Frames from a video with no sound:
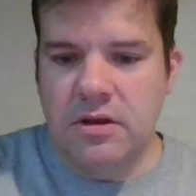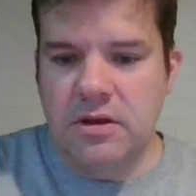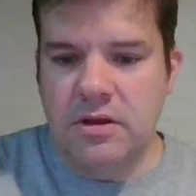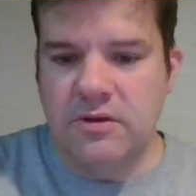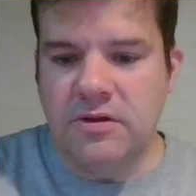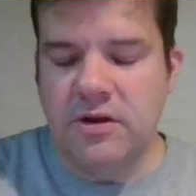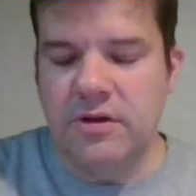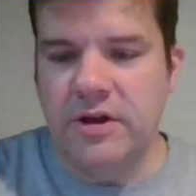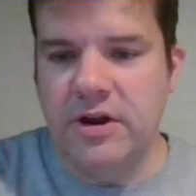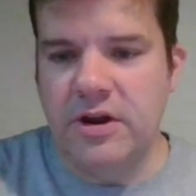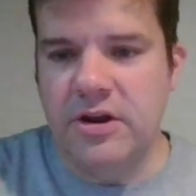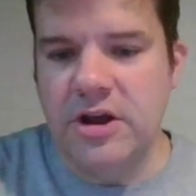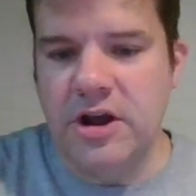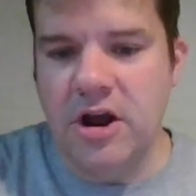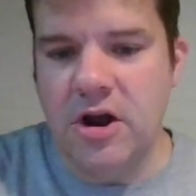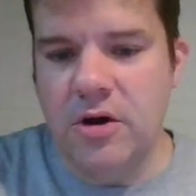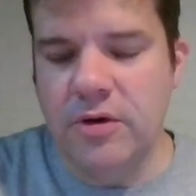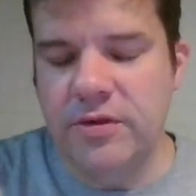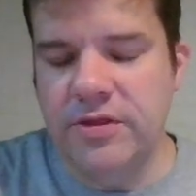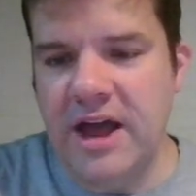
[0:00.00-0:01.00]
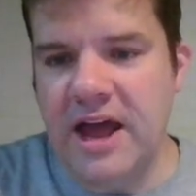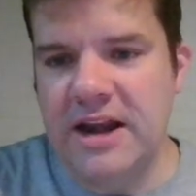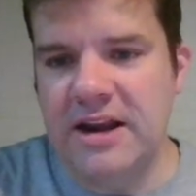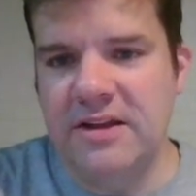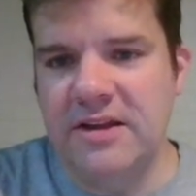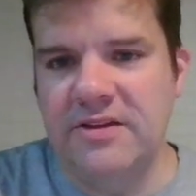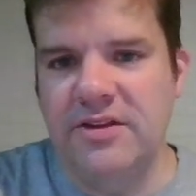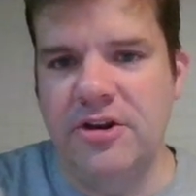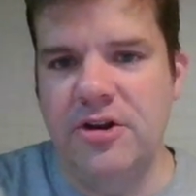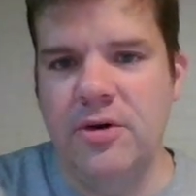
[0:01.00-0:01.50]
So there you go. That
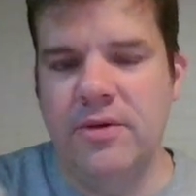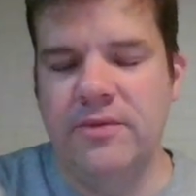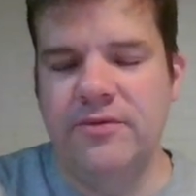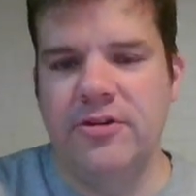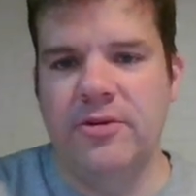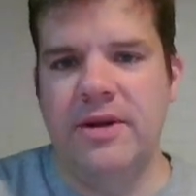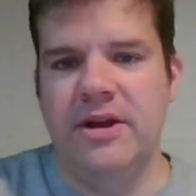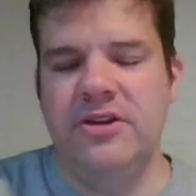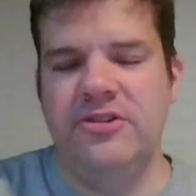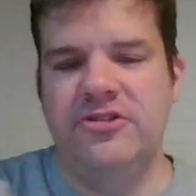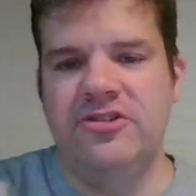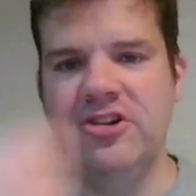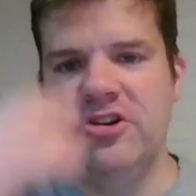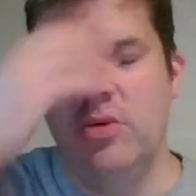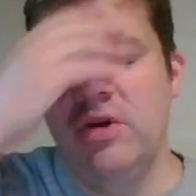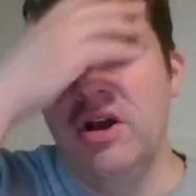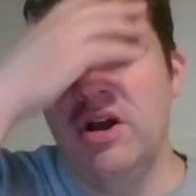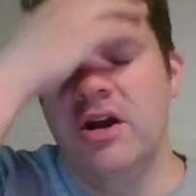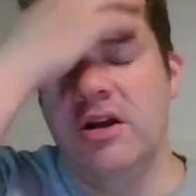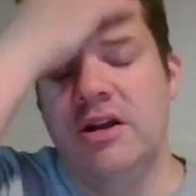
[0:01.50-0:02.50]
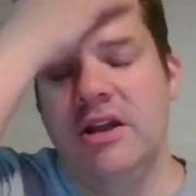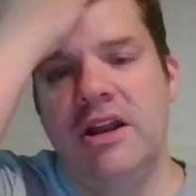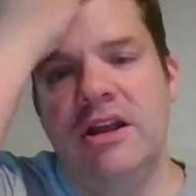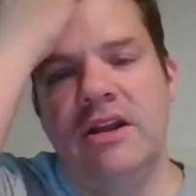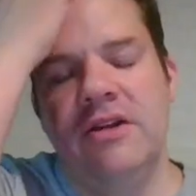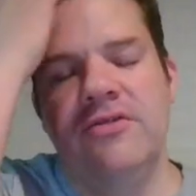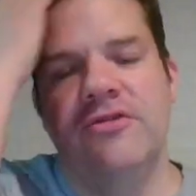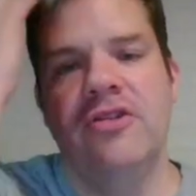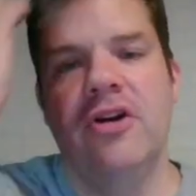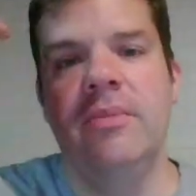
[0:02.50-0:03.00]
is the new information we are
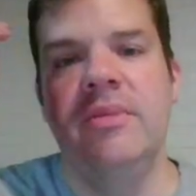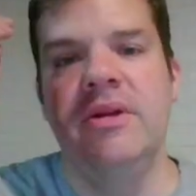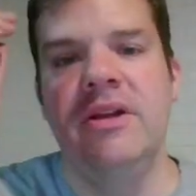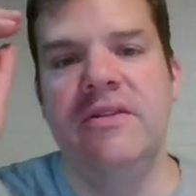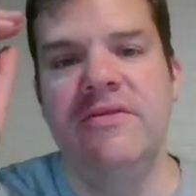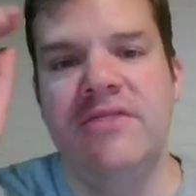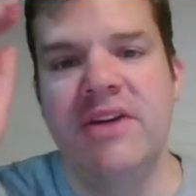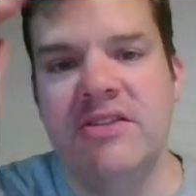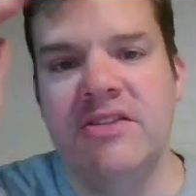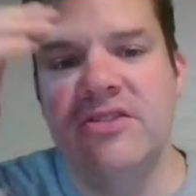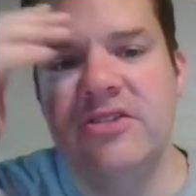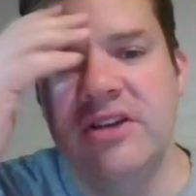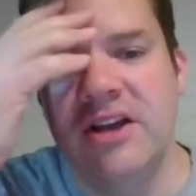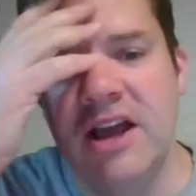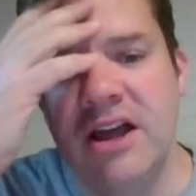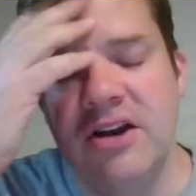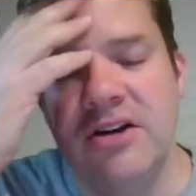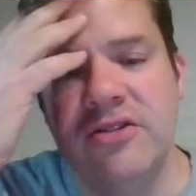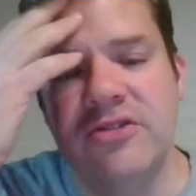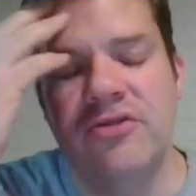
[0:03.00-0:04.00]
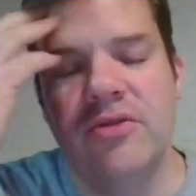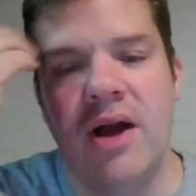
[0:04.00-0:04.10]
getting from investigators.